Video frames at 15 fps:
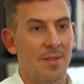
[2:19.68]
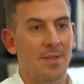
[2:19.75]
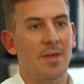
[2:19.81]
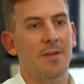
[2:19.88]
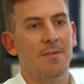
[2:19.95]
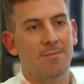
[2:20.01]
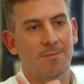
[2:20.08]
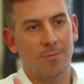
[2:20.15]

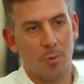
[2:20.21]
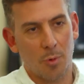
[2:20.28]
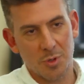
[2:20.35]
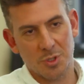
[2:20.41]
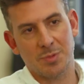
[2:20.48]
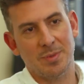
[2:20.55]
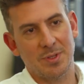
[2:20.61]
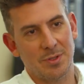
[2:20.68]
they
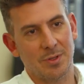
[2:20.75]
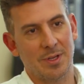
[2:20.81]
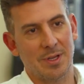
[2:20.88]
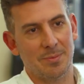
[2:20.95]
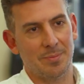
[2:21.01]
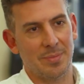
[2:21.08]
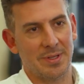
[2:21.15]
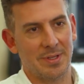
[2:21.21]
force me to
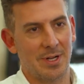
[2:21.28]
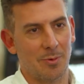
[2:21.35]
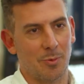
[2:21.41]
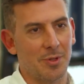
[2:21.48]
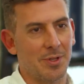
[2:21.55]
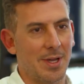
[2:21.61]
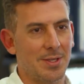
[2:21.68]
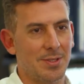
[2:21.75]
get better at
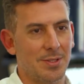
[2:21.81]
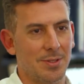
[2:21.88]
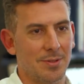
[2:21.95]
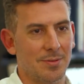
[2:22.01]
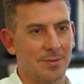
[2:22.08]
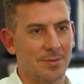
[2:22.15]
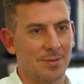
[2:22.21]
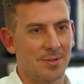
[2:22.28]
what I
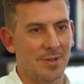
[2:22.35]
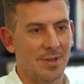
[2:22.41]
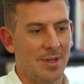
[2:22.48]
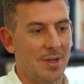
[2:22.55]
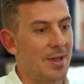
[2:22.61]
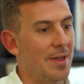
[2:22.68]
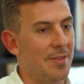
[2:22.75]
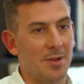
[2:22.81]
do.
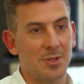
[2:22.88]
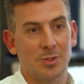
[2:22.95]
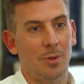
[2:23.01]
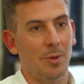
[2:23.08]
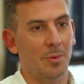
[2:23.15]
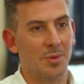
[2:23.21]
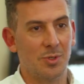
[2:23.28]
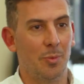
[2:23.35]
And there's
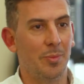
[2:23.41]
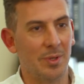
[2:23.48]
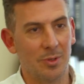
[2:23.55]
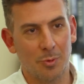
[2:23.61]
always open